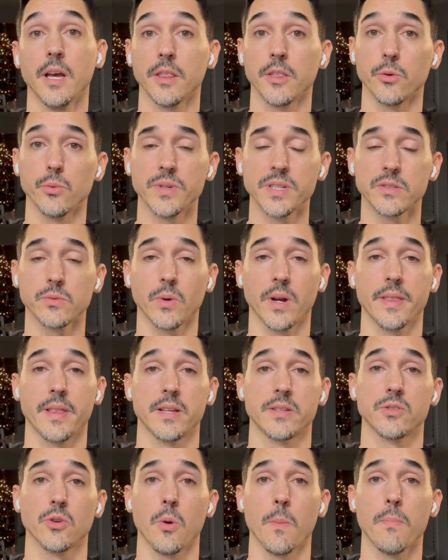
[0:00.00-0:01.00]
The reason why
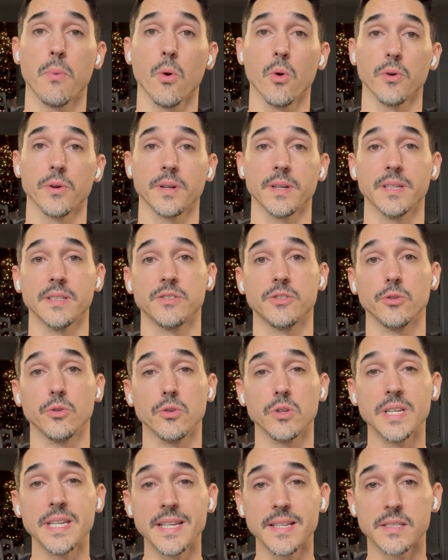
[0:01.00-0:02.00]
that's so important is you
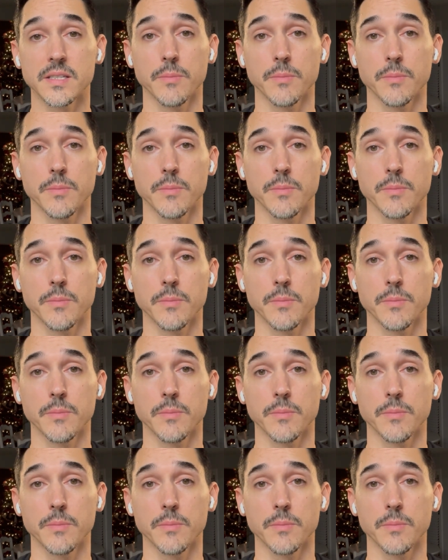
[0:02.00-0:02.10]
need